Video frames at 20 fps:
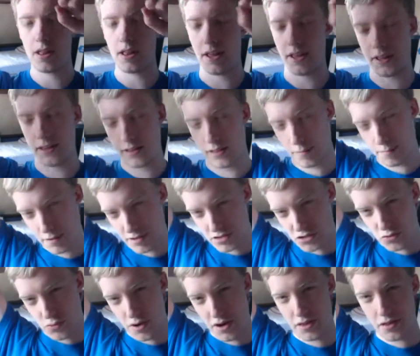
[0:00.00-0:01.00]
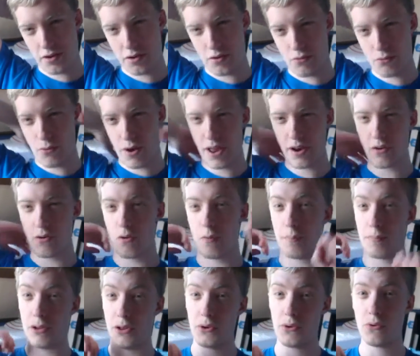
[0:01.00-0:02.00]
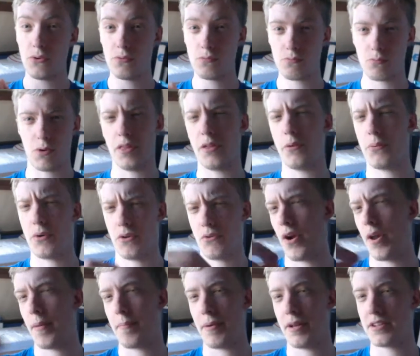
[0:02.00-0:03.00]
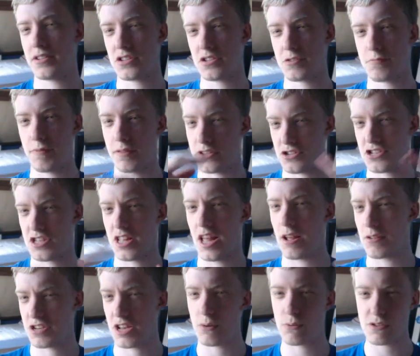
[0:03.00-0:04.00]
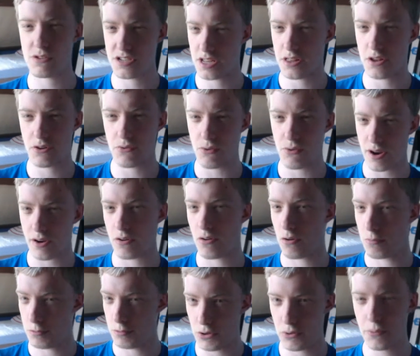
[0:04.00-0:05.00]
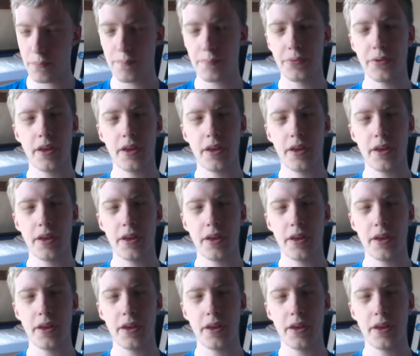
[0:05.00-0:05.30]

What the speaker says: Like, the pencils were either red or blue. Well, they were gray pencils, but just the outside was either red or blue.